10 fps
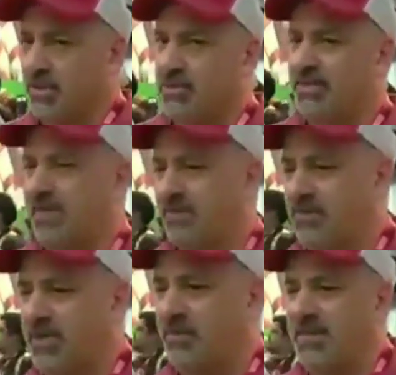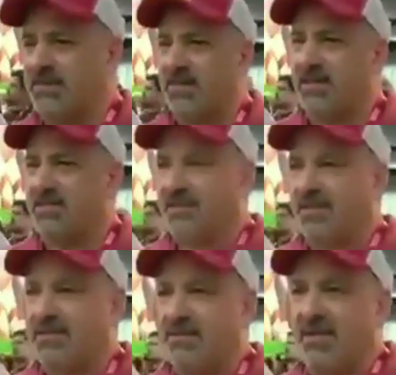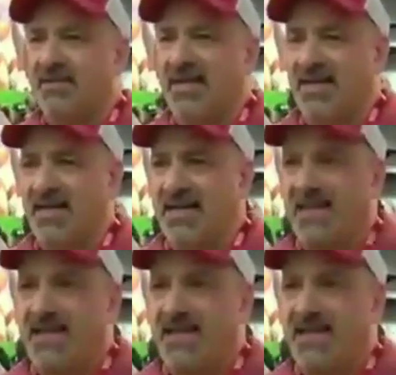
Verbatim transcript: cope or, dwell in people's